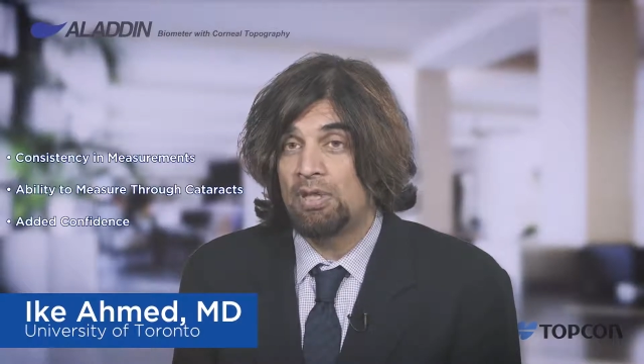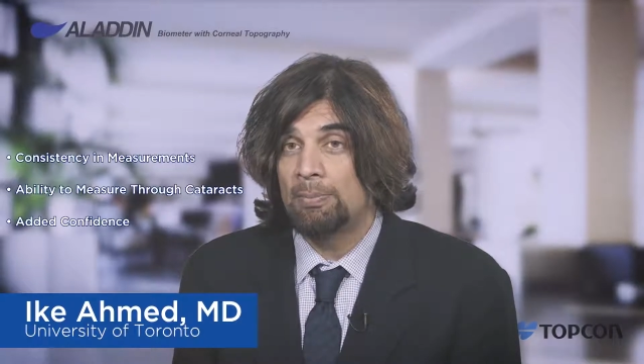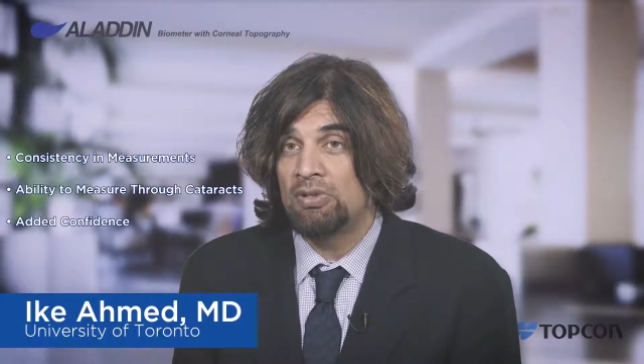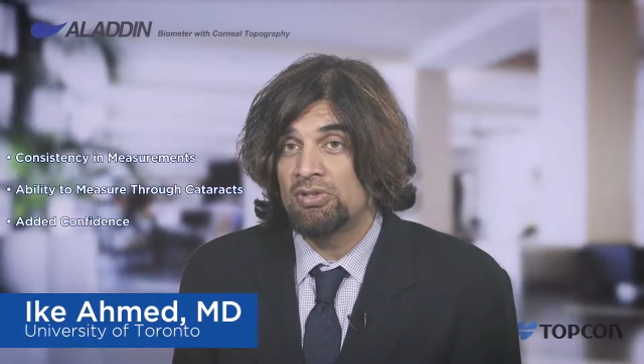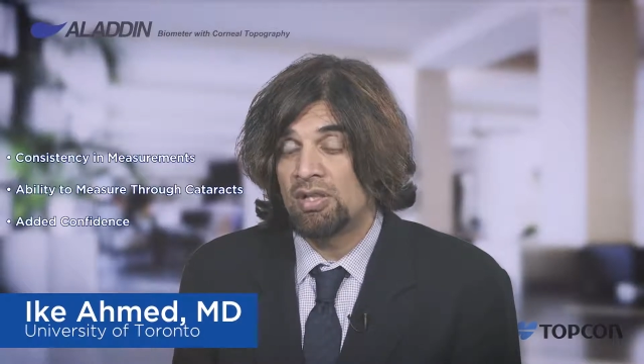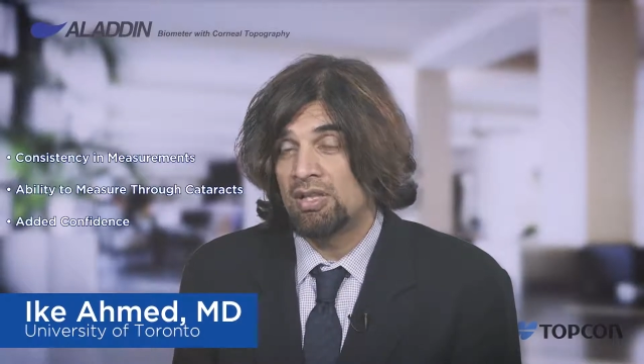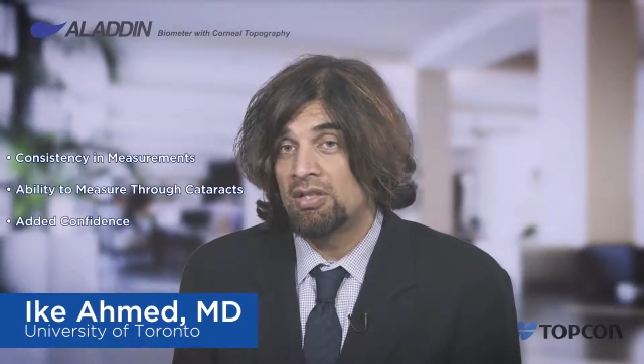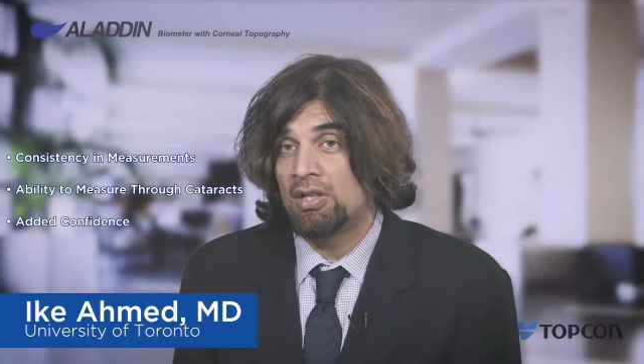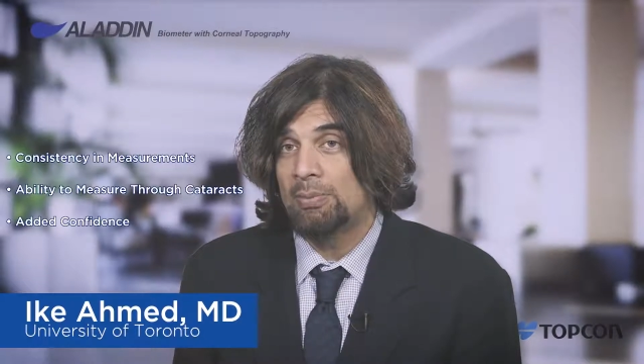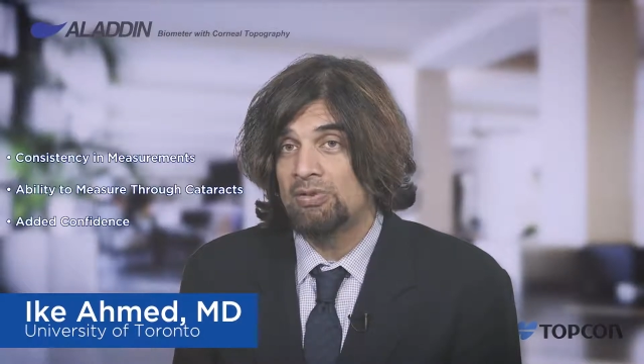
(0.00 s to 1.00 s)
numbers on
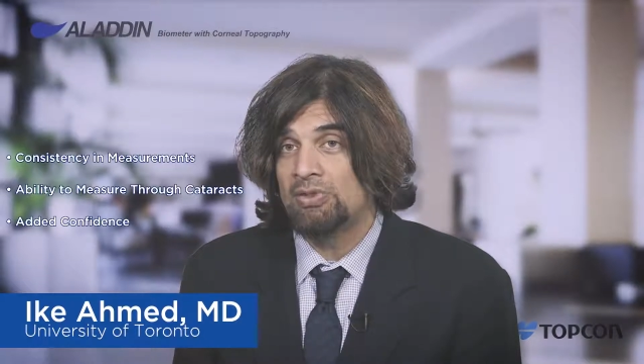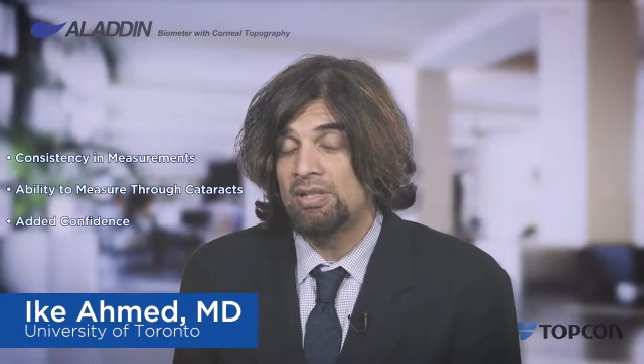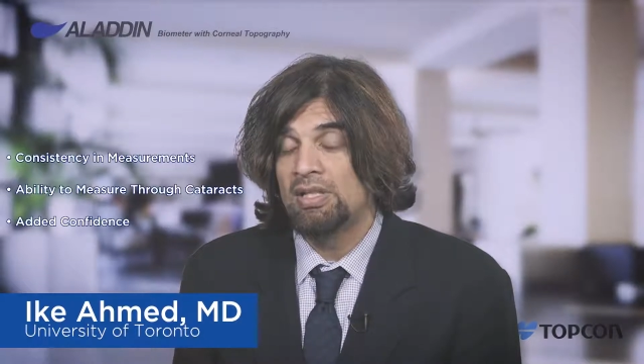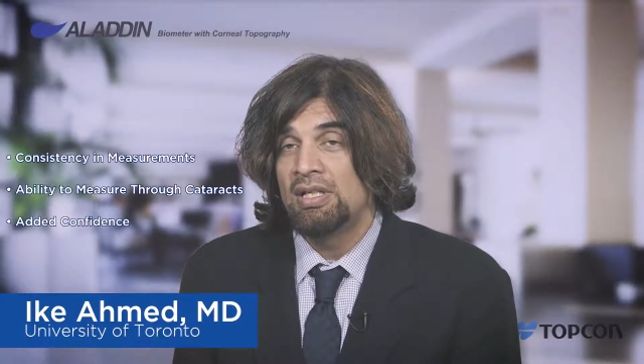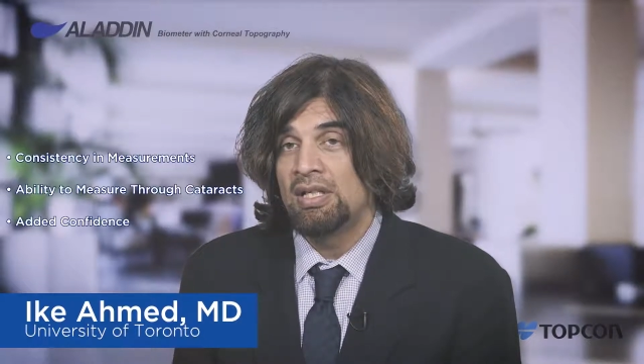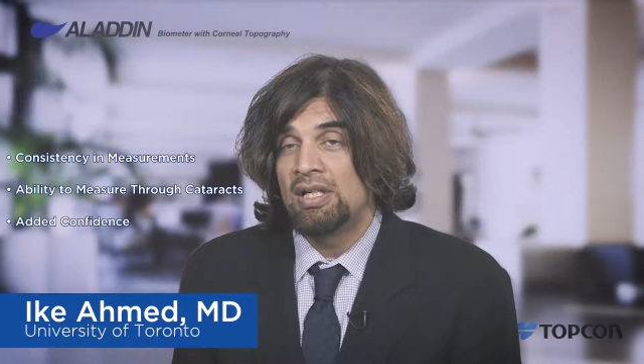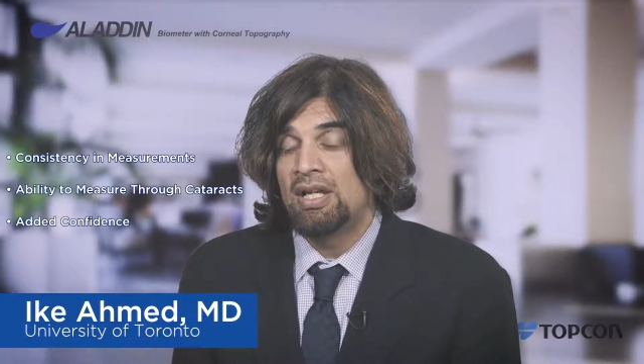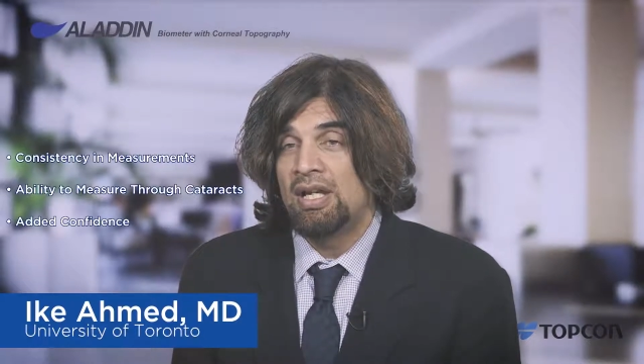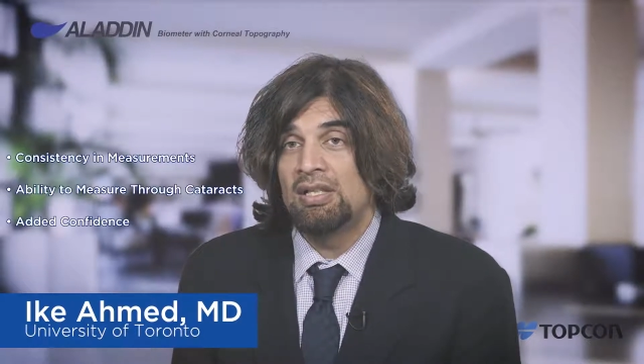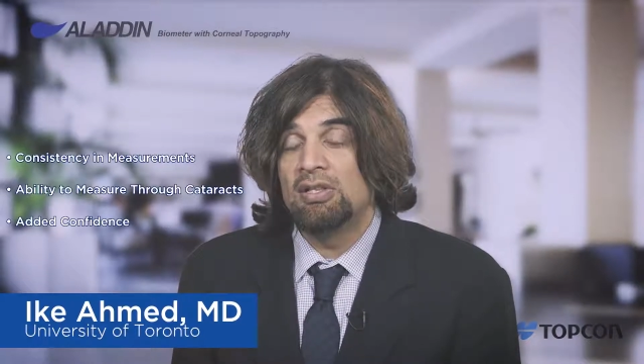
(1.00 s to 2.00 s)
keratometry
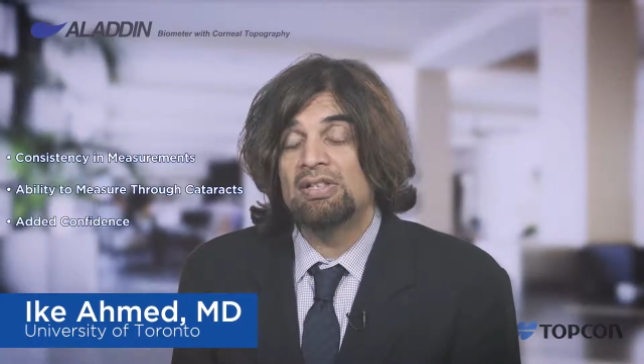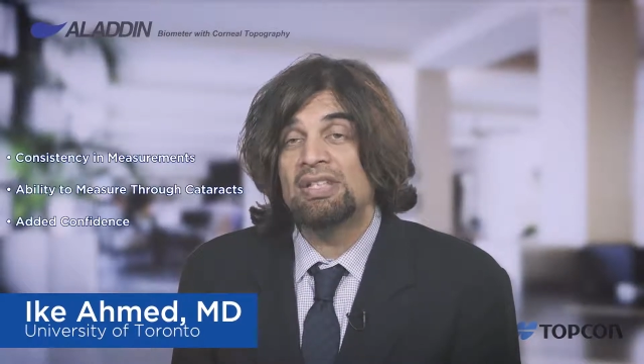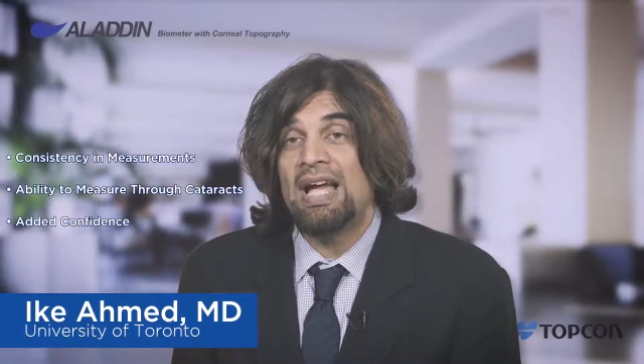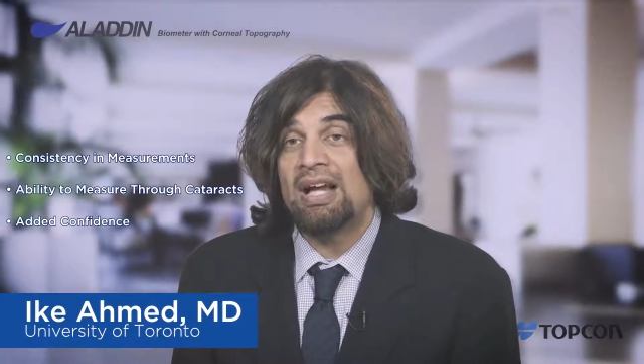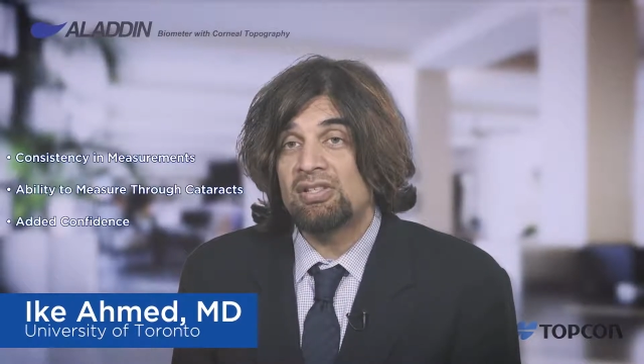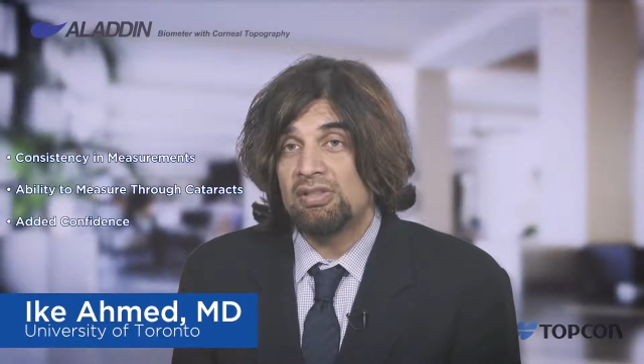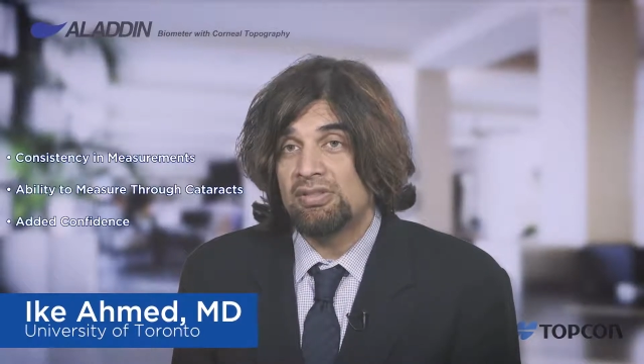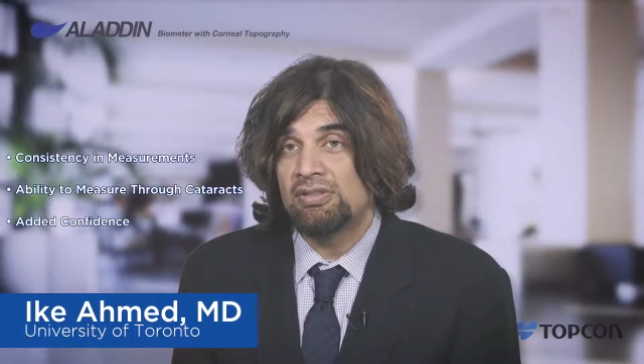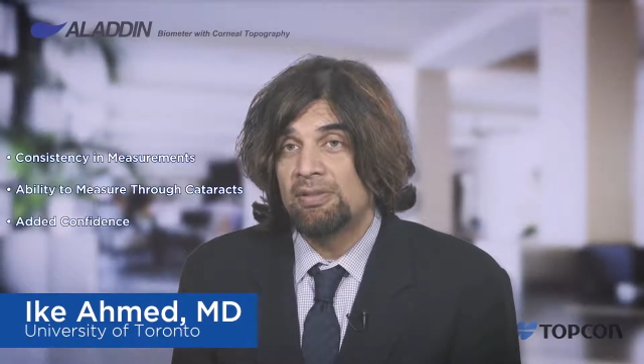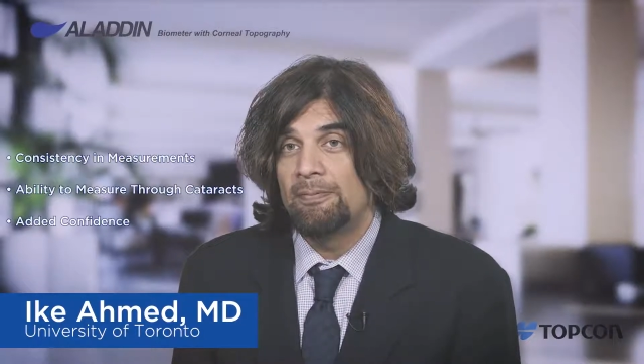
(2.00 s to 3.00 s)
and look at the
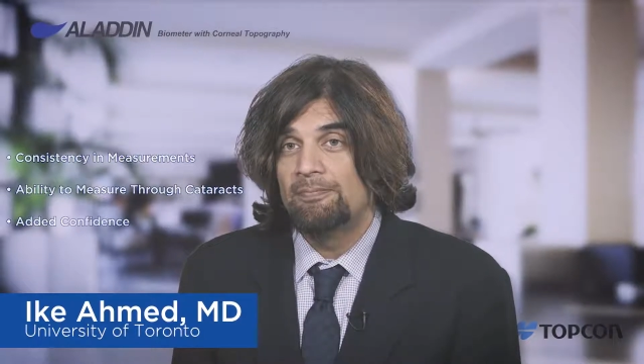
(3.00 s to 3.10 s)
axis